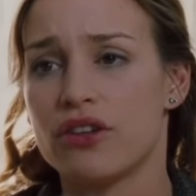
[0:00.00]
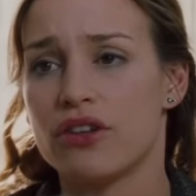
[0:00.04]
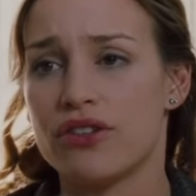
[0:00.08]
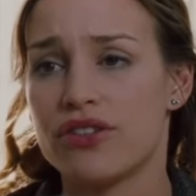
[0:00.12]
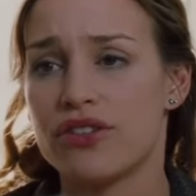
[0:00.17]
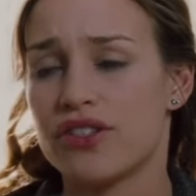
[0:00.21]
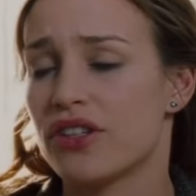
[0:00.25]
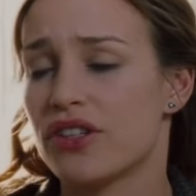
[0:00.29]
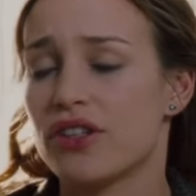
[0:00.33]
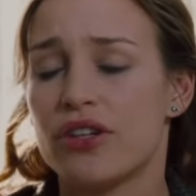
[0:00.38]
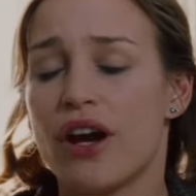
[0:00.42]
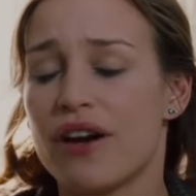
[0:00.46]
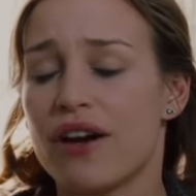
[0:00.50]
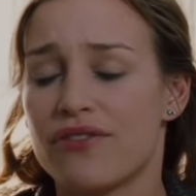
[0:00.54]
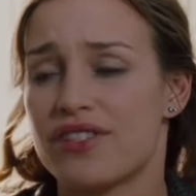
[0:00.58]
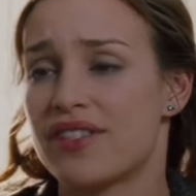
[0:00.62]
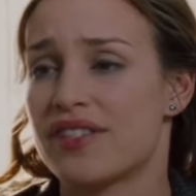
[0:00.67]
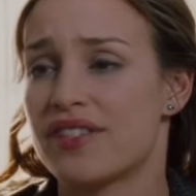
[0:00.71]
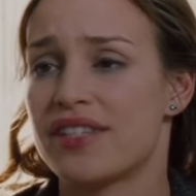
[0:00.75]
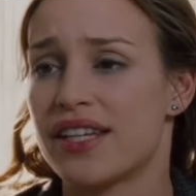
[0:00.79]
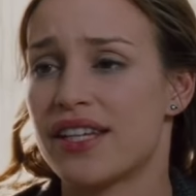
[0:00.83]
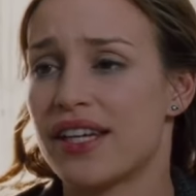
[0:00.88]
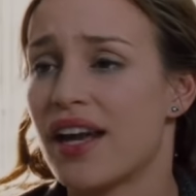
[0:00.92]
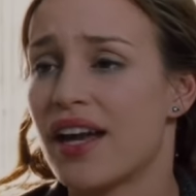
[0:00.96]
You, you have to
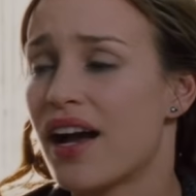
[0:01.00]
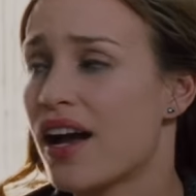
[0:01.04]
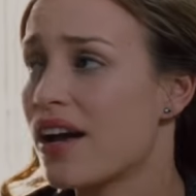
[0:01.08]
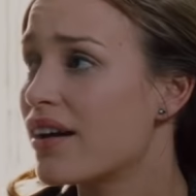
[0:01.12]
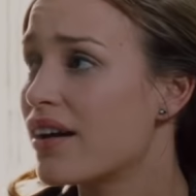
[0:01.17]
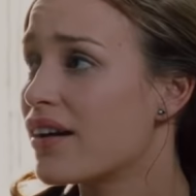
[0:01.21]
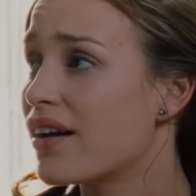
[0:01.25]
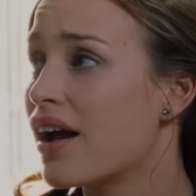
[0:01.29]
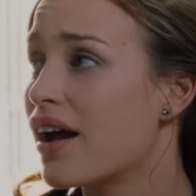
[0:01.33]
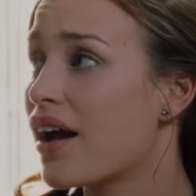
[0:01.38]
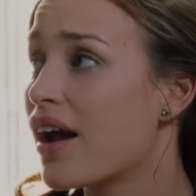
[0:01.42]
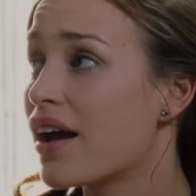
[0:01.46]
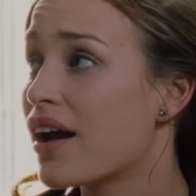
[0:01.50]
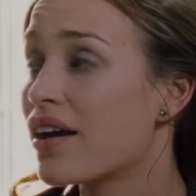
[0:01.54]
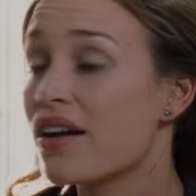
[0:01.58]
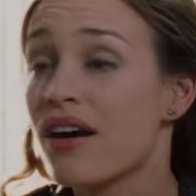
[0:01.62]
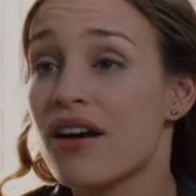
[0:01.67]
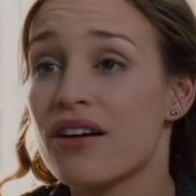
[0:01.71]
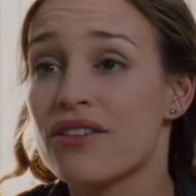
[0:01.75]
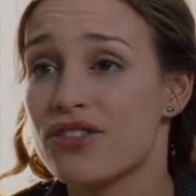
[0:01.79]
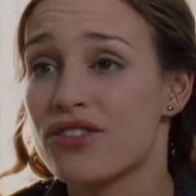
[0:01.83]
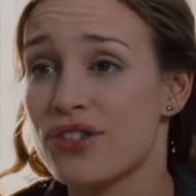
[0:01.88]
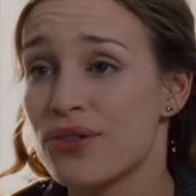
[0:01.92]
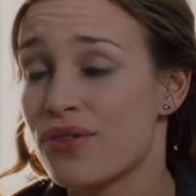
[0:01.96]
see. I, I
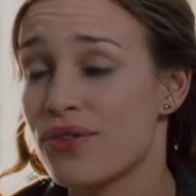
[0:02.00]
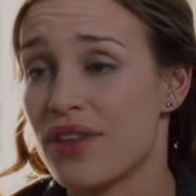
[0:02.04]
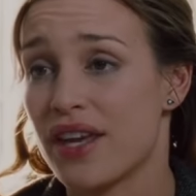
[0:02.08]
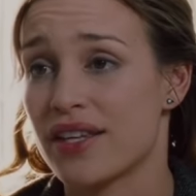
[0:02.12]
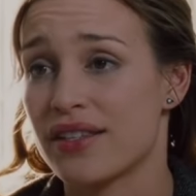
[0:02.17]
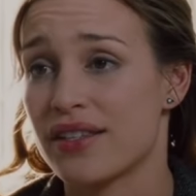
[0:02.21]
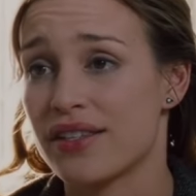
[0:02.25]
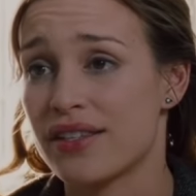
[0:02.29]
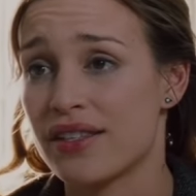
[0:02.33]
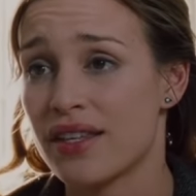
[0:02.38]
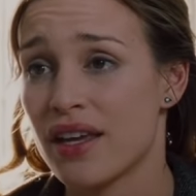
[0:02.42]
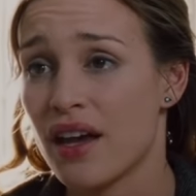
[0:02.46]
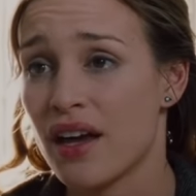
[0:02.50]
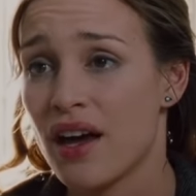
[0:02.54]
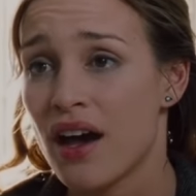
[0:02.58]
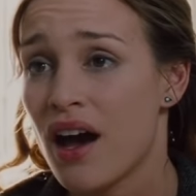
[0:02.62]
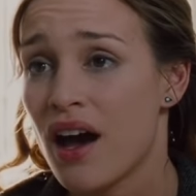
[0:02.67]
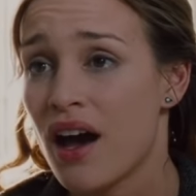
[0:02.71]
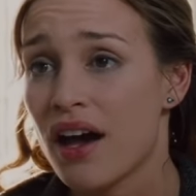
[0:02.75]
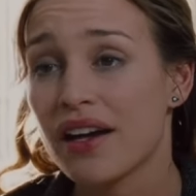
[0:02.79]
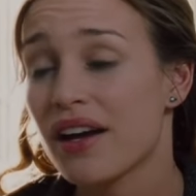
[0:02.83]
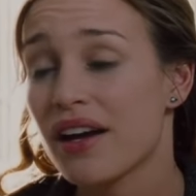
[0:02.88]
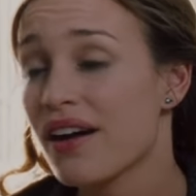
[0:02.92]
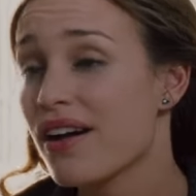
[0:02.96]
can't do this.
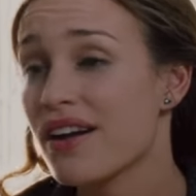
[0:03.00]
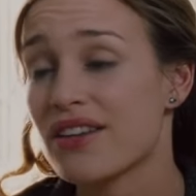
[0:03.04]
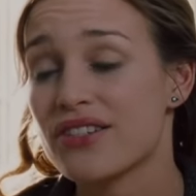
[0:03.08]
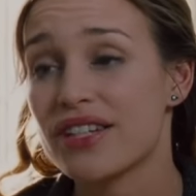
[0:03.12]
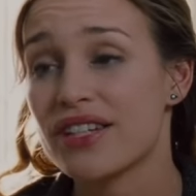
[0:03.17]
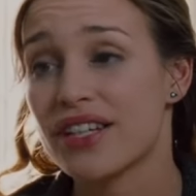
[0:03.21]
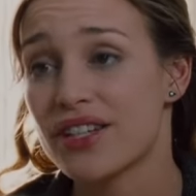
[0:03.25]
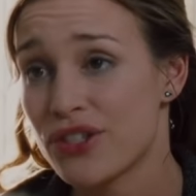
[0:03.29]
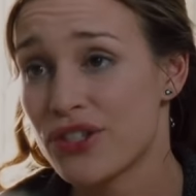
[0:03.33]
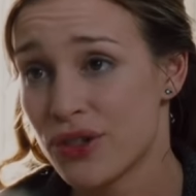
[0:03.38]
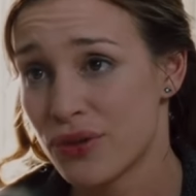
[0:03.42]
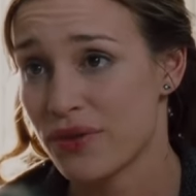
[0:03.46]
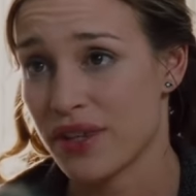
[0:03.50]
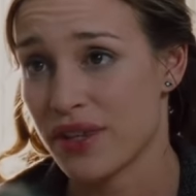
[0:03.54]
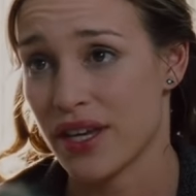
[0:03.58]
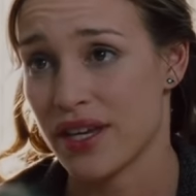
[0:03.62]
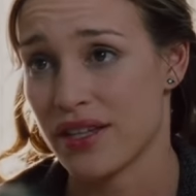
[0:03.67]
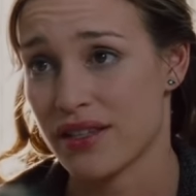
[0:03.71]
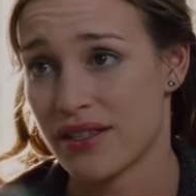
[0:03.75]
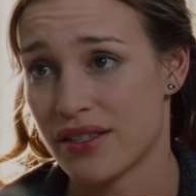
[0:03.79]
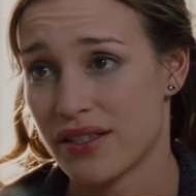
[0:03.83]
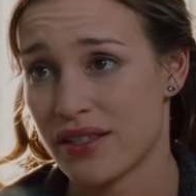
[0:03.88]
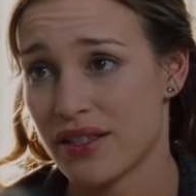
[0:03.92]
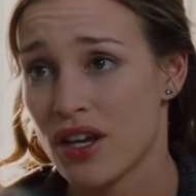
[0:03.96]
I can't actually do
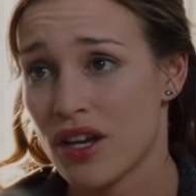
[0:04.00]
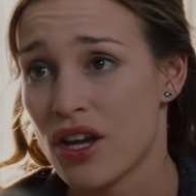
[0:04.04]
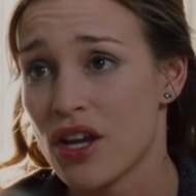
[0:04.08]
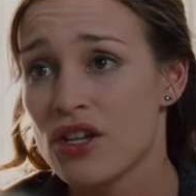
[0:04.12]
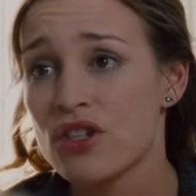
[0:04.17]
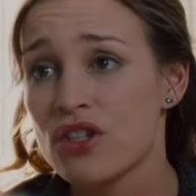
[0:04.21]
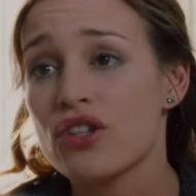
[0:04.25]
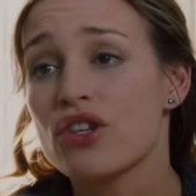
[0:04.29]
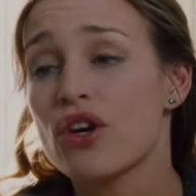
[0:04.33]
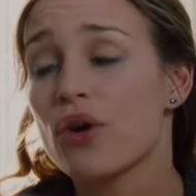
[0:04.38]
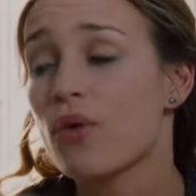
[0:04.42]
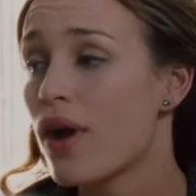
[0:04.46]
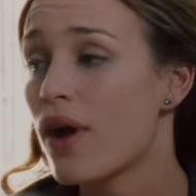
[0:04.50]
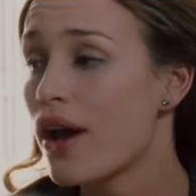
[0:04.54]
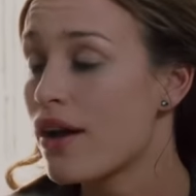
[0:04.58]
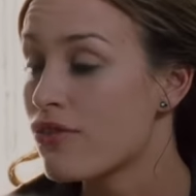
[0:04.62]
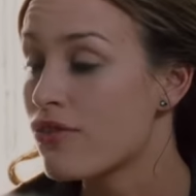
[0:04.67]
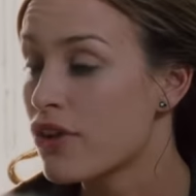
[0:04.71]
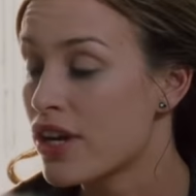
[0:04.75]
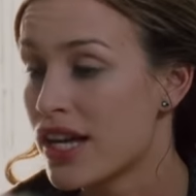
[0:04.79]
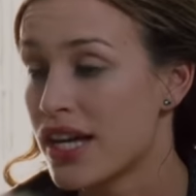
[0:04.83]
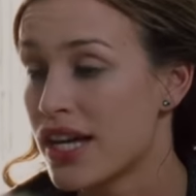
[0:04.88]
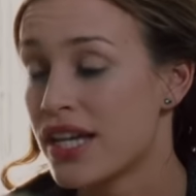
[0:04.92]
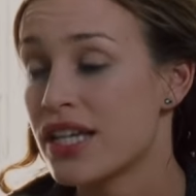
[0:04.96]
this. So
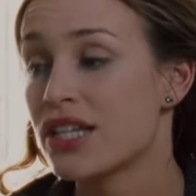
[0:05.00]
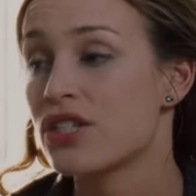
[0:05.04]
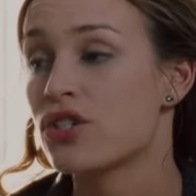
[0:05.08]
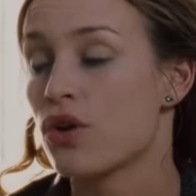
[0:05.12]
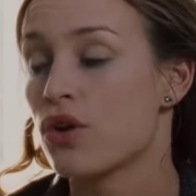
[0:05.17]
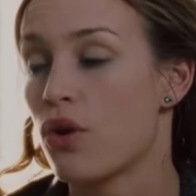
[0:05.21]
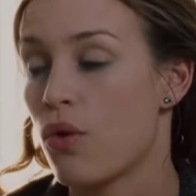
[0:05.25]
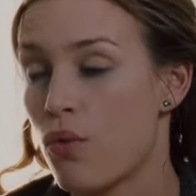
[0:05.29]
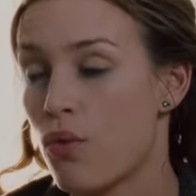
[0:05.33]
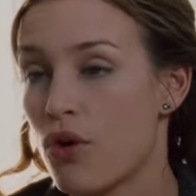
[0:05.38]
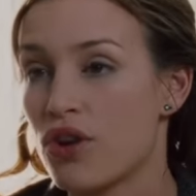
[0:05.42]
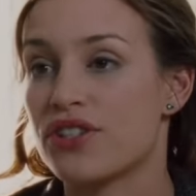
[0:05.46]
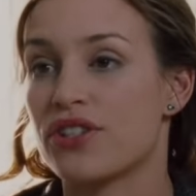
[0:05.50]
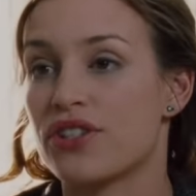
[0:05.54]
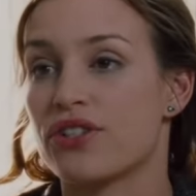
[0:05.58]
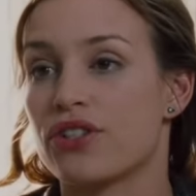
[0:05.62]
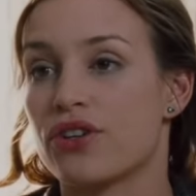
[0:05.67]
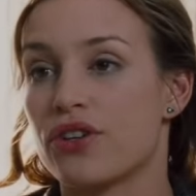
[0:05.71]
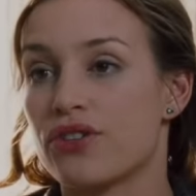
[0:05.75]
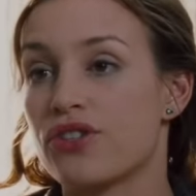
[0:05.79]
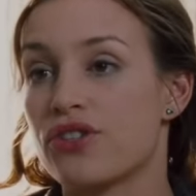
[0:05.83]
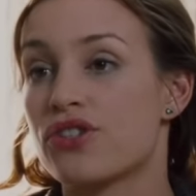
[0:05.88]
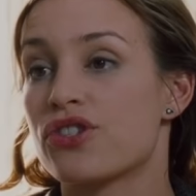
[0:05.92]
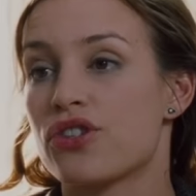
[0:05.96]
whatever it is or was, it's
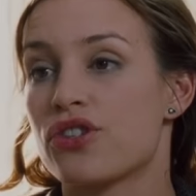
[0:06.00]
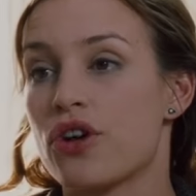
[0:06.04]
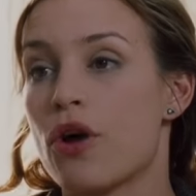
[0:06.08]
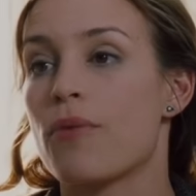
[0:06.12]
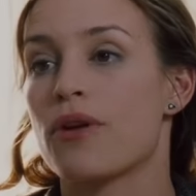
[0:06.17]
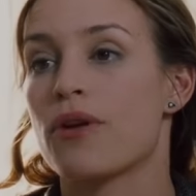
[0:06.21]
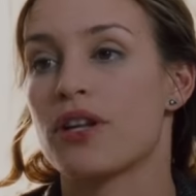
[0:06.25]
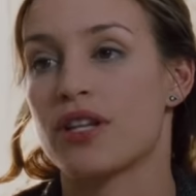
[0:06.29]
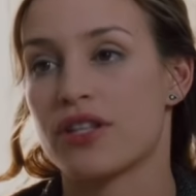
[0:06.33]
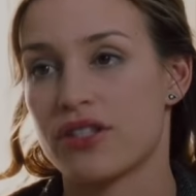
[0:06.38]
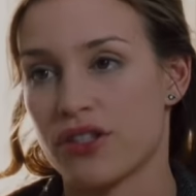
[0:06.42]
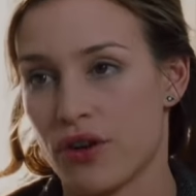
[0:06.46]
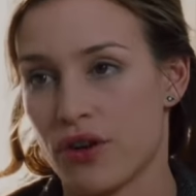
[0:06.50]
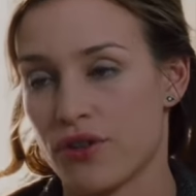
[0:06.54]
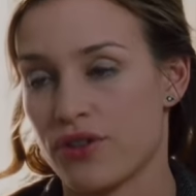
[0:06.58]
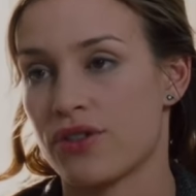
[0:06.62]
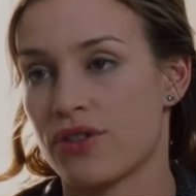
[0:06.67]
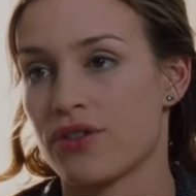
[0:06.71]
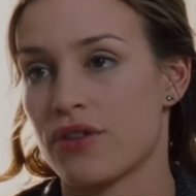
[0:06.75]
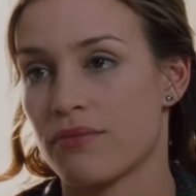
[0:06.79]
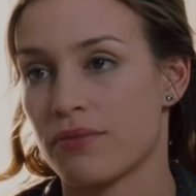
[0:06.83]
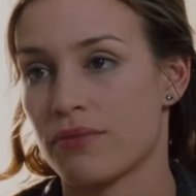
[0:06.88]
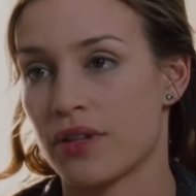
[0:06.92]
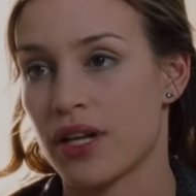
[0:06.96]
got to stop, and it's got to
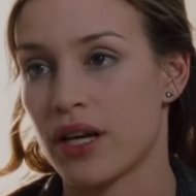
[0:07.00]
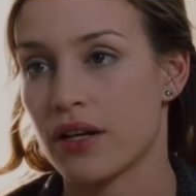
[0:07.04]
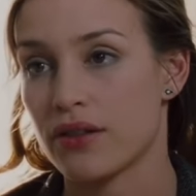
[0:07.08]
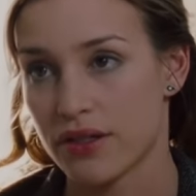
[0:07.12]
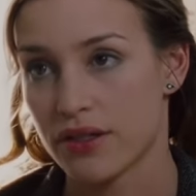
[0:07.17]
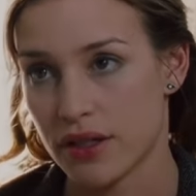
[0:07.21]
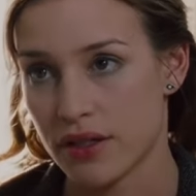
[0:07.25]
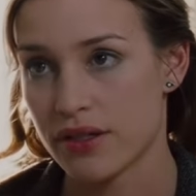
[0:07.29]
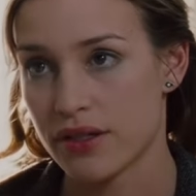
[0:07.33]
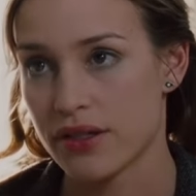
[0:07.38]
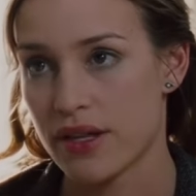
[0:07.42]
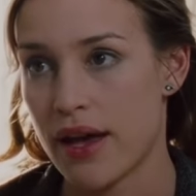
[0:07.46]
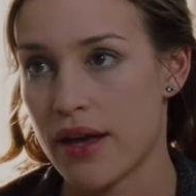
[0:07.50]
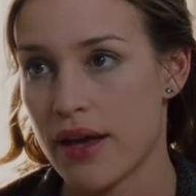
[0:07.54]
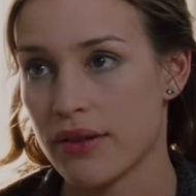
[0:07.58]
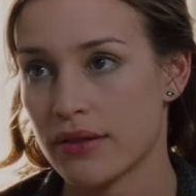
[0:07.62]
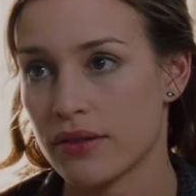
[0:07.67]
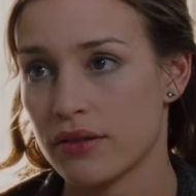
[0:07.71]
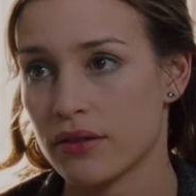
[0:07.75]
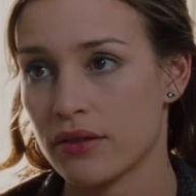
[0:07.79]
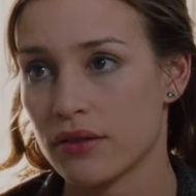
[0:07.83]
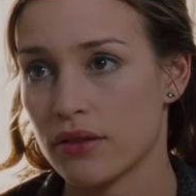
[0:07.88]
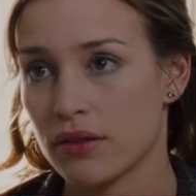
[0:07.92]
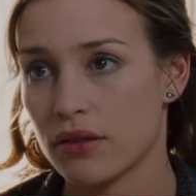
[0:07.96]
stop now. Do you understand?
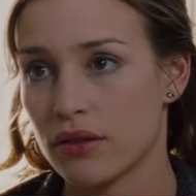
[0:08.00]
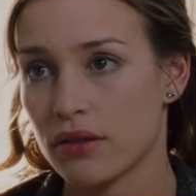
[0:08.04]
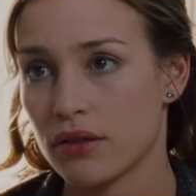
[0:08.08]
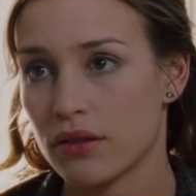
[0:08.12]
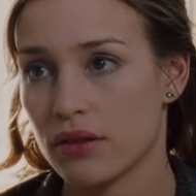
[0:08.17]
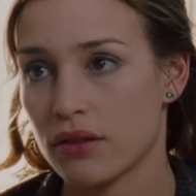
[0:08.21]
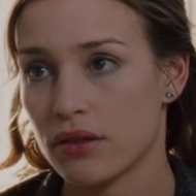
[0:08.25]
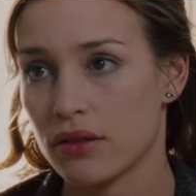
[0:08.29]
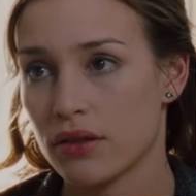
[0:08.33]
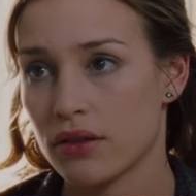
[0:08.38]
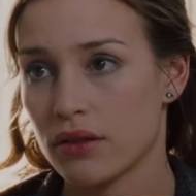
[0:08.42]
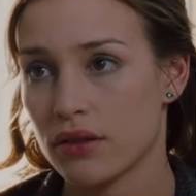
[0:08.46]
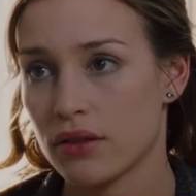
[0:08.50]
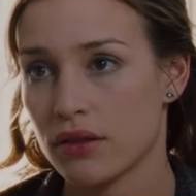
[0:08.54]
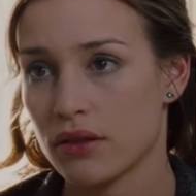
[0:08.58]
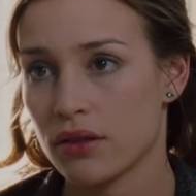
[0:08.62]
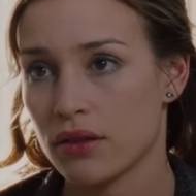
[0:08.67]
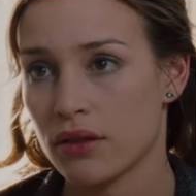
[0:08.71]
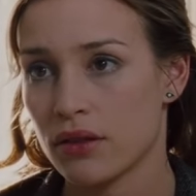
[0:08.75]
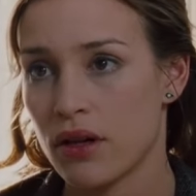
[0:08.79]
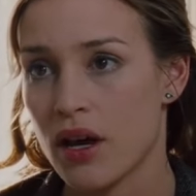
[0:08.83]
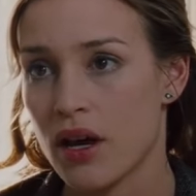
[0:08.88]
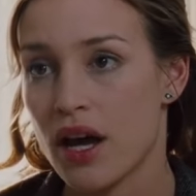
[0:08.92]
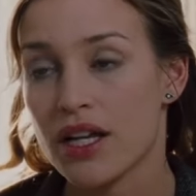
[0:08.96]

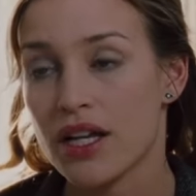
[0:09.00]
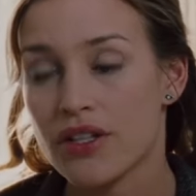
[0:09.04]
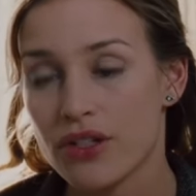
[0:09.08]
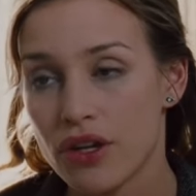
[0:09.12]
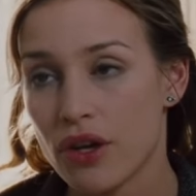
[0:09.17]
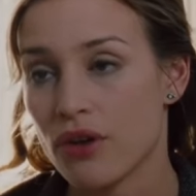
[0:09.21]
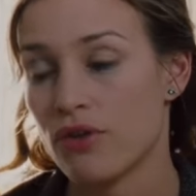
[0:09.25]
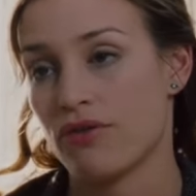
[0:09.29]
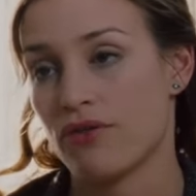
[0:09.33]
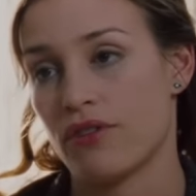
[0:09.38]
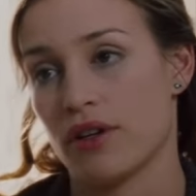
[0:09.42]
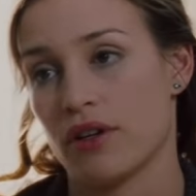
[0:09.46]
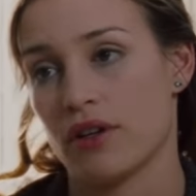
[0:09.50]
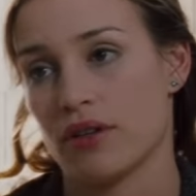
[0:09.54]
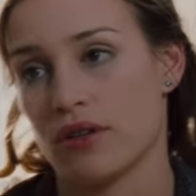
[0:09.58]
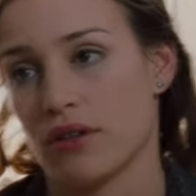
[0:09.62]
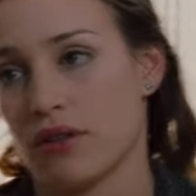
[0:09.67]
It's over.